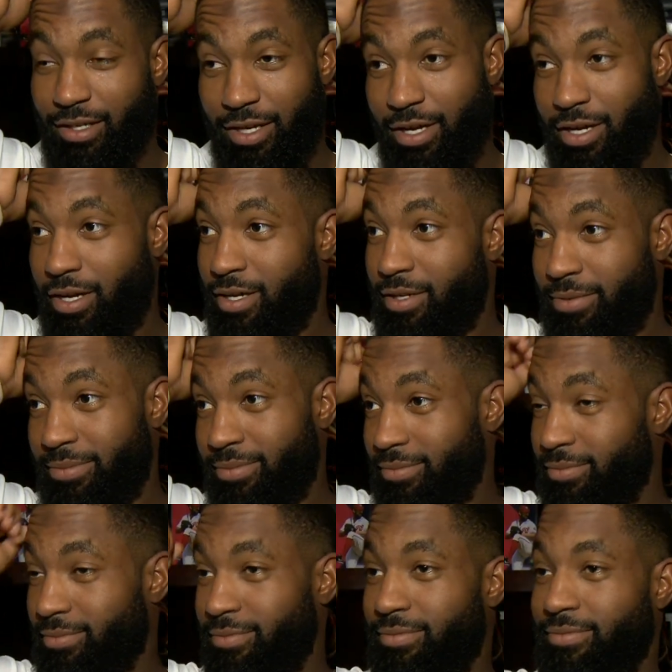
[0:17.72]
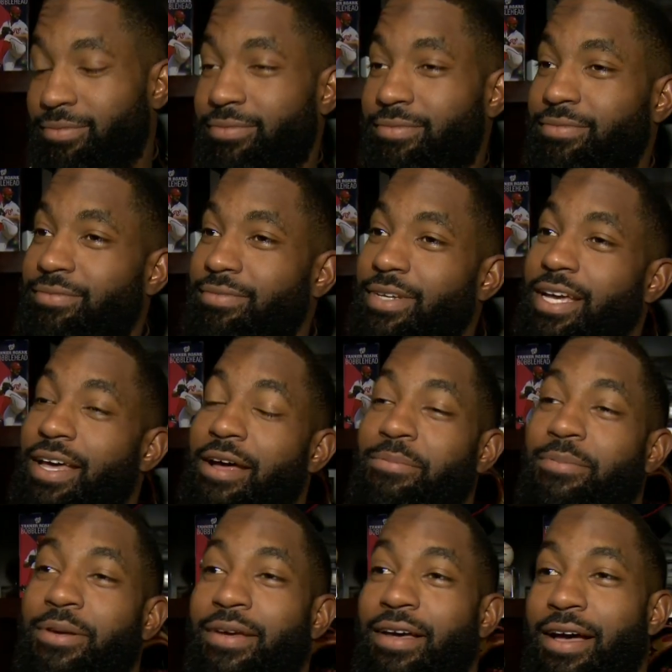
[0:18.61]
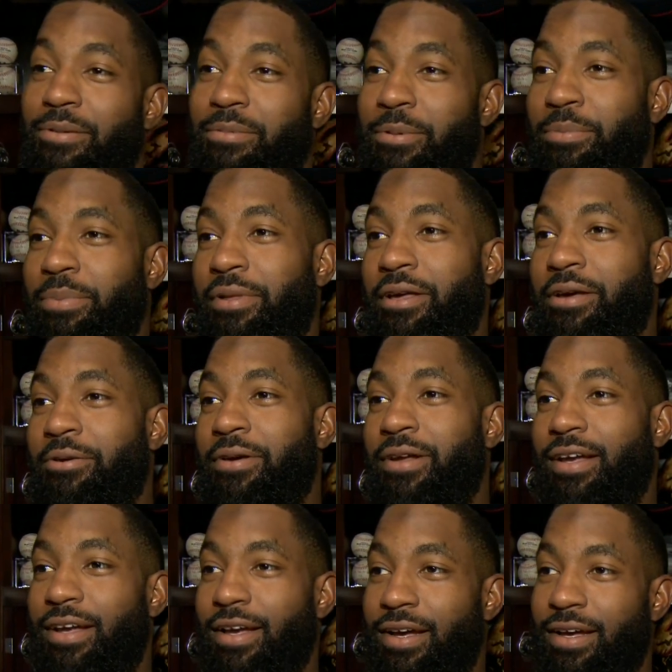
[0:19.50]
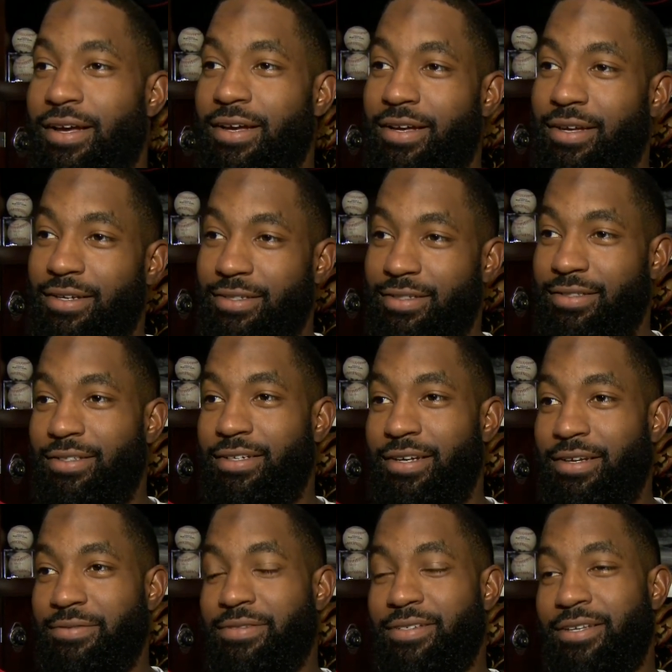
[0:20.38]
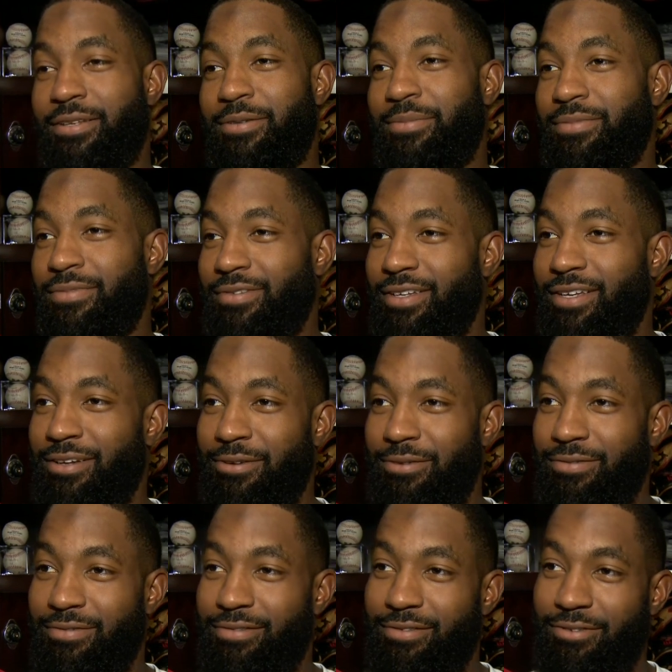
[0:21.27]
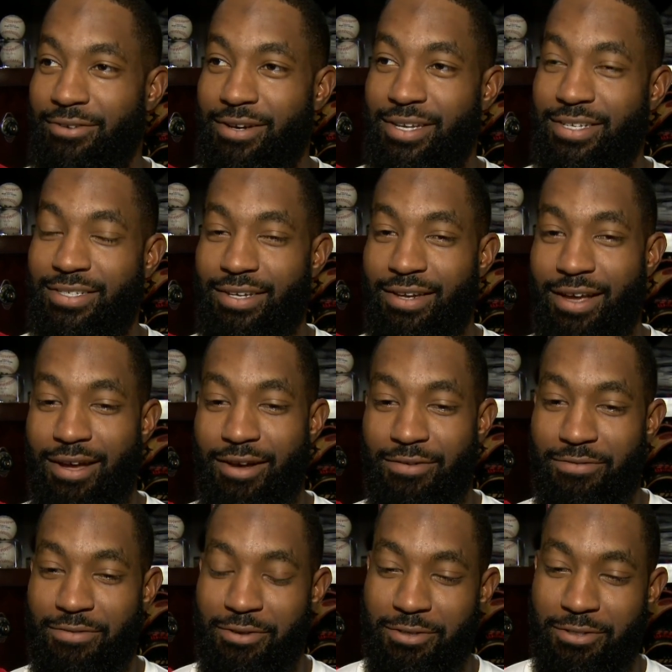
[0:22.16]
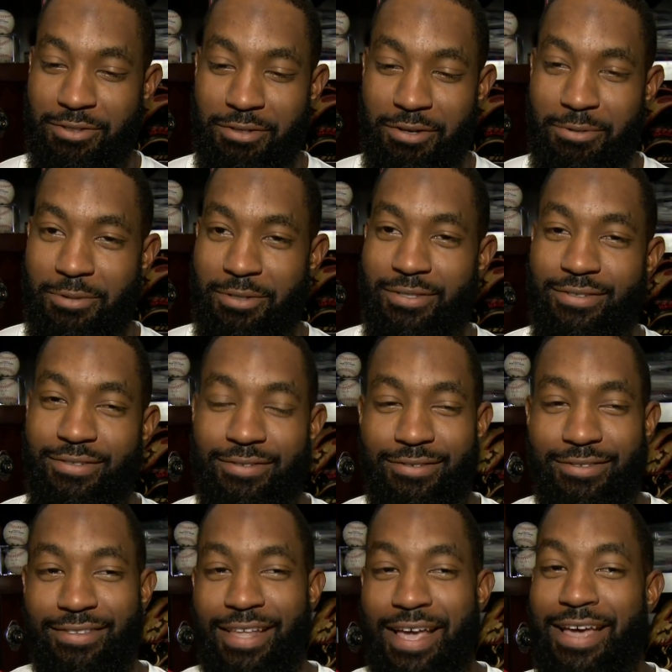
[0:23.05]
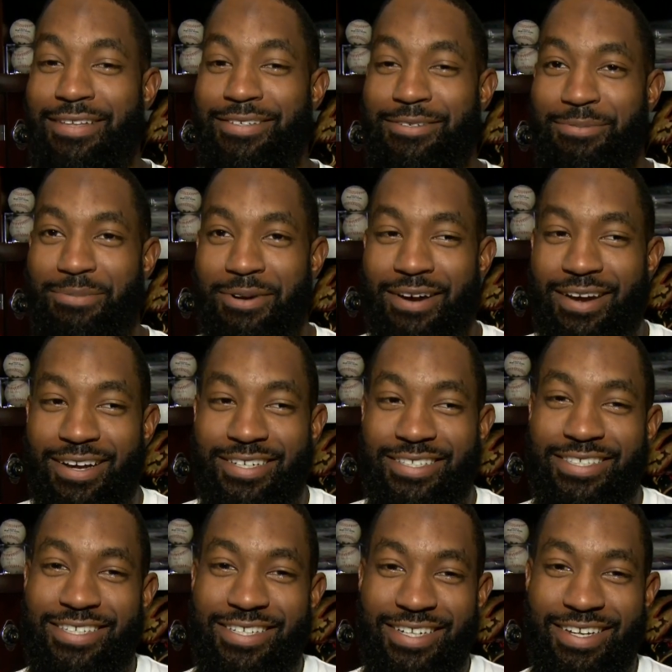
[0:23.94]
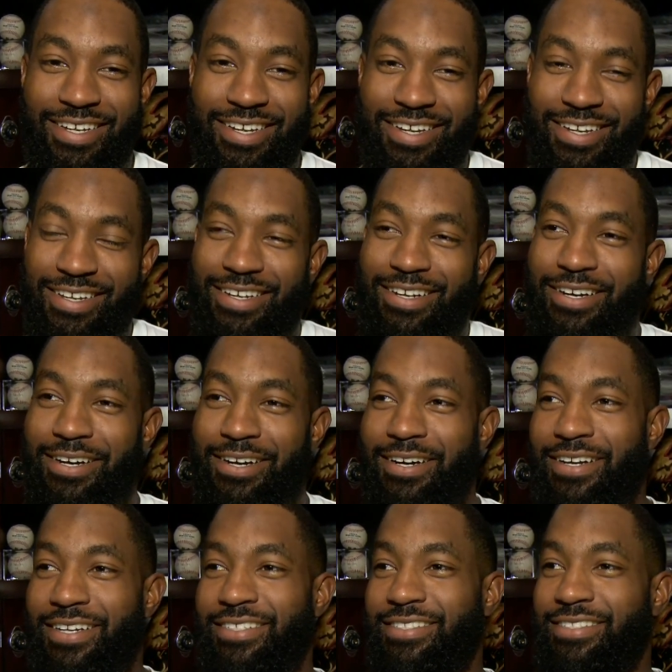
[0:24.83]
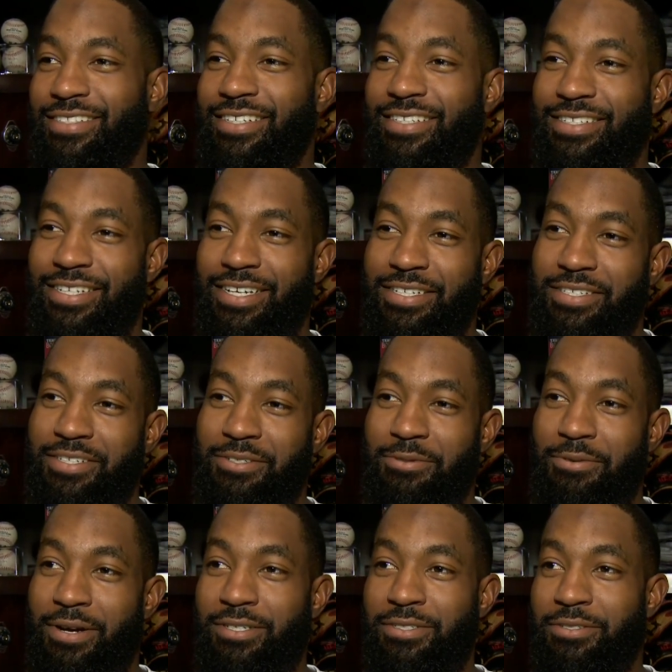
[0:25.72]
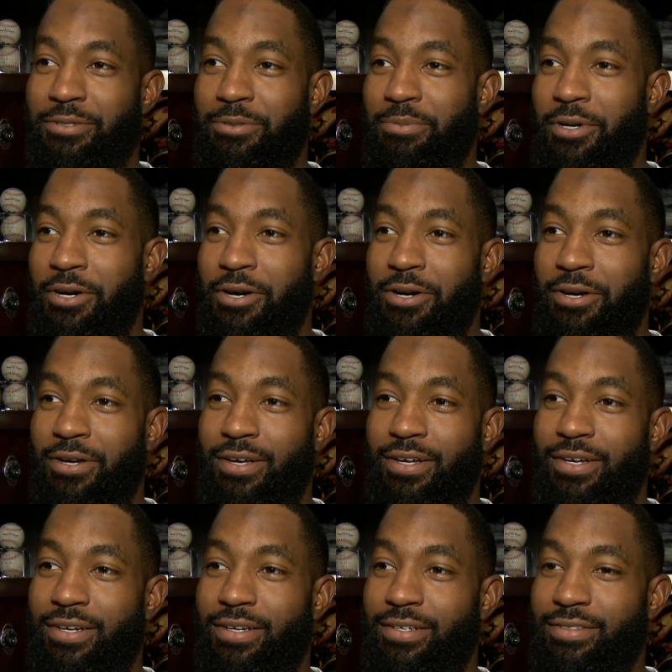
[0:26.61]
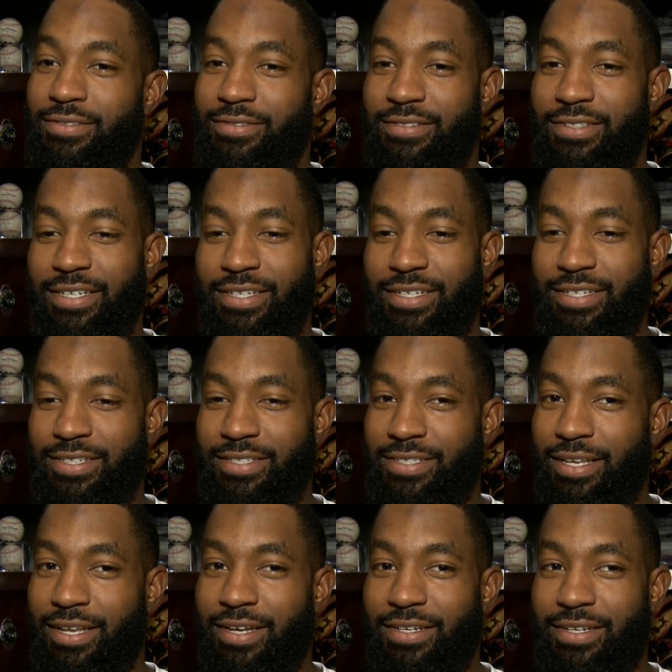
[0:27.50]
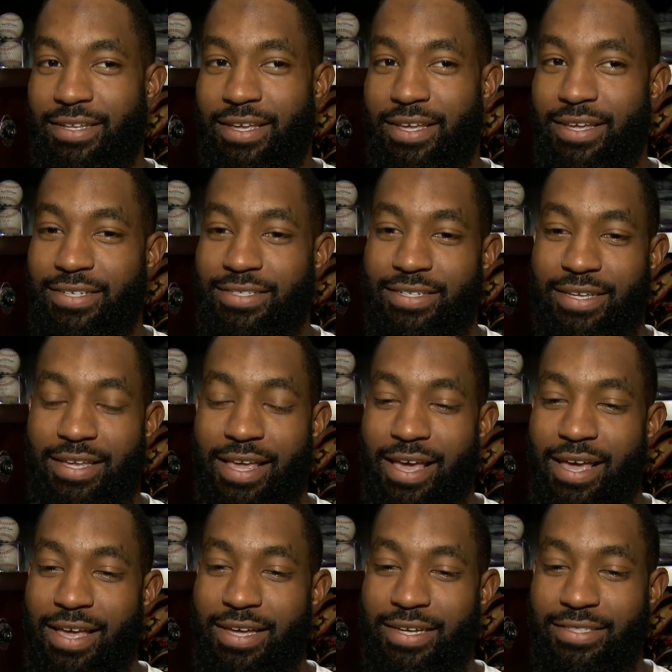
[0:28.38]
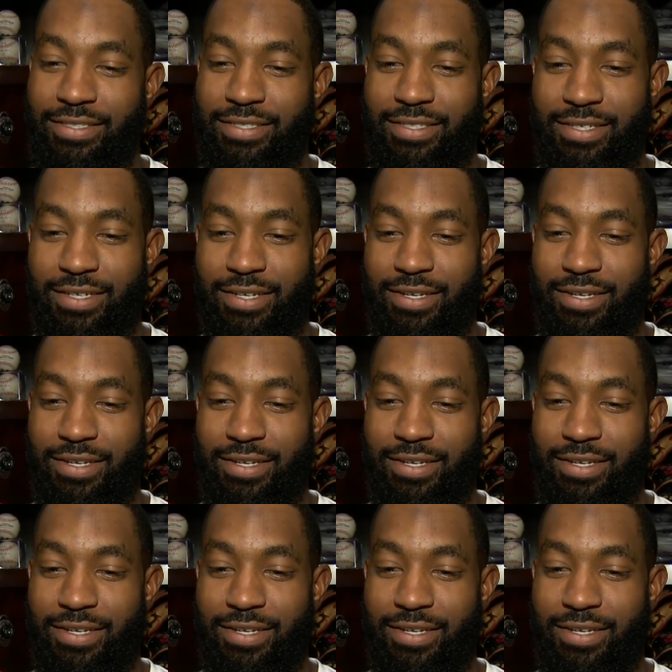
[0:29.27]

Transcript: Man, I've been playing with that guy. I've seen him get reads in the outfield, so I wasn't that surprised. He takes good routes to the ball. He's locked in. He's engaged